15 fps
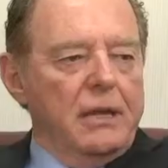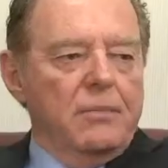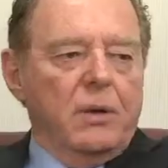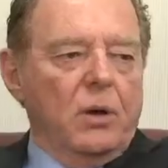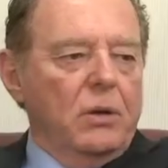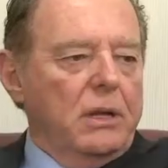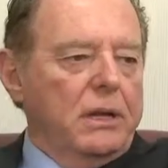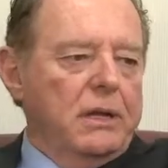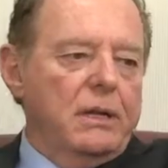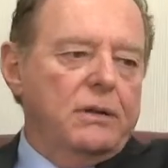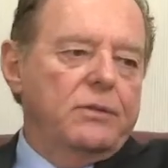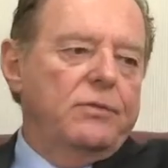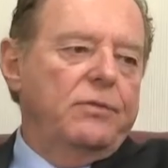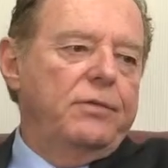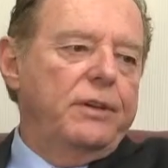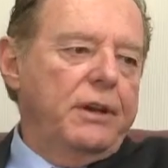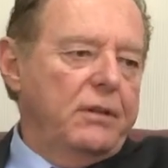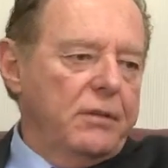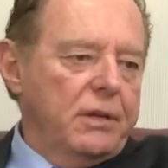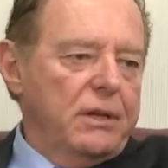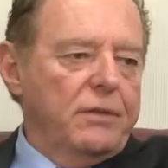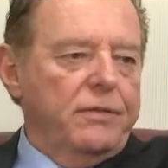Ebola is
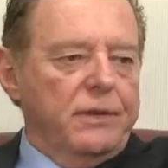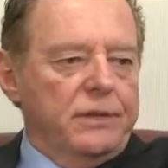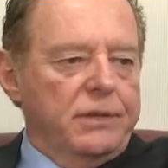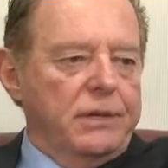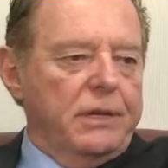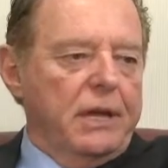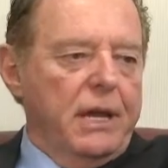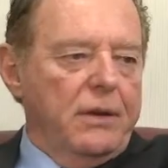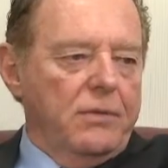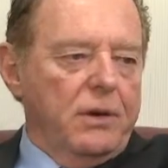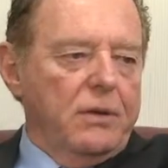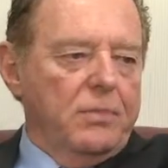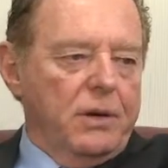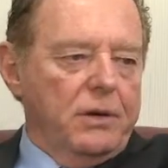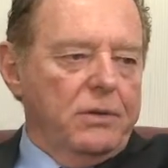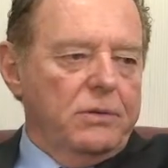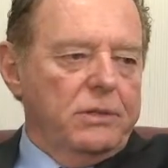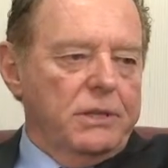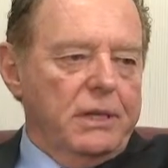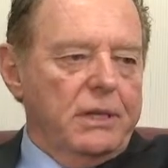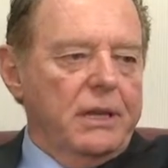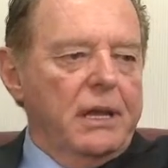very efficient at
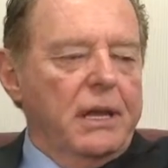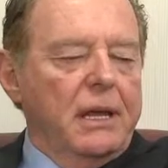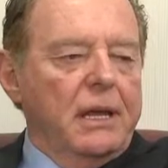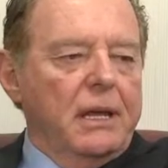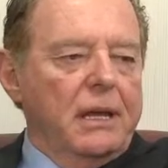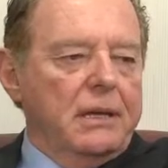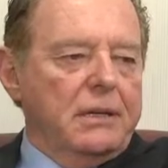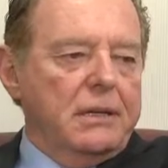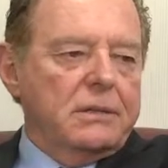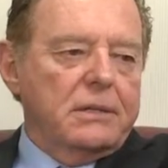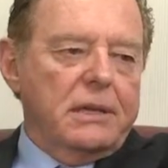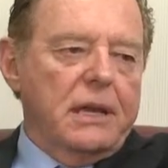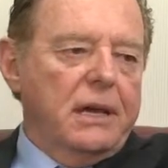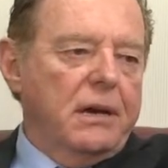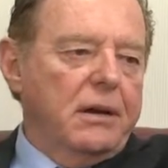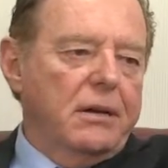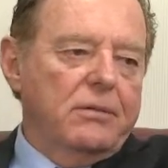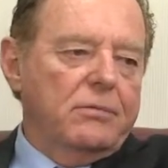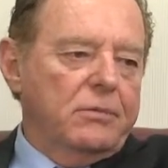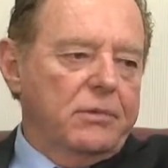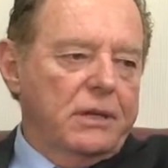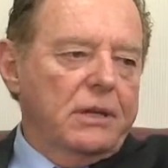reproducing. It doesn't care
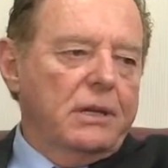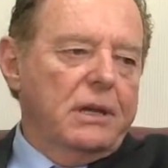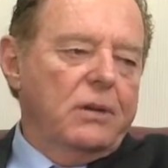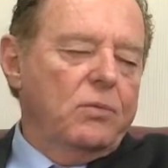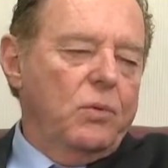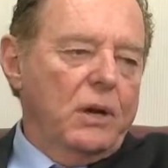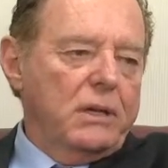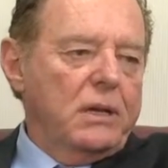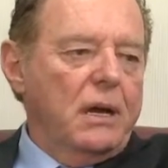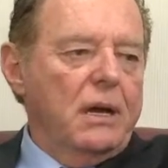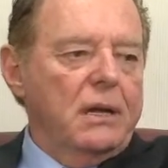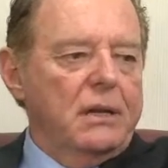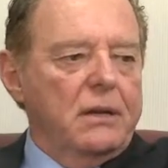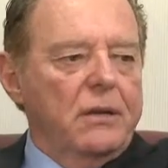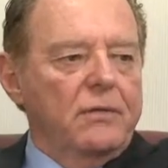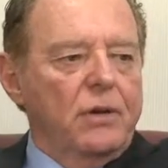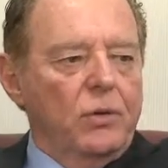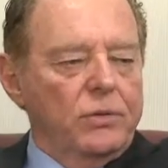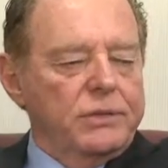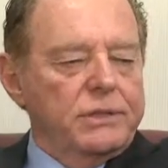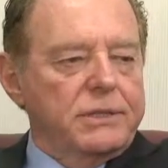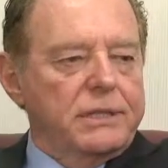really what kind of
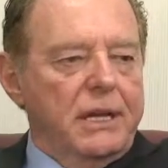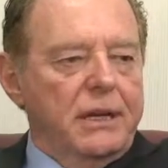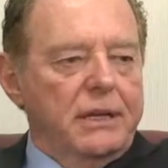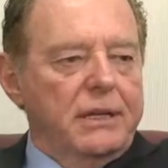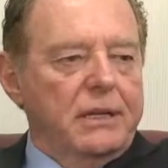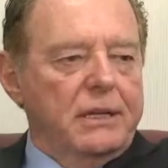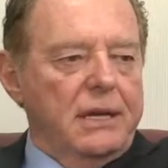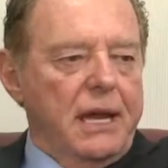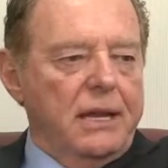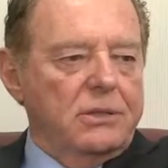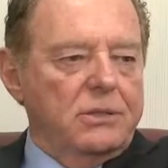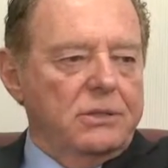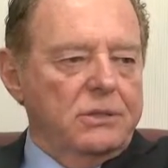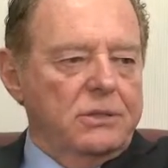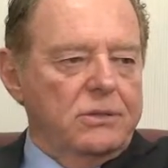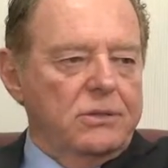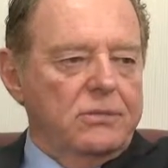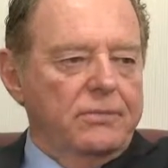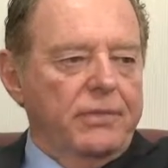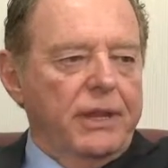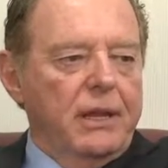host cell it attaches to.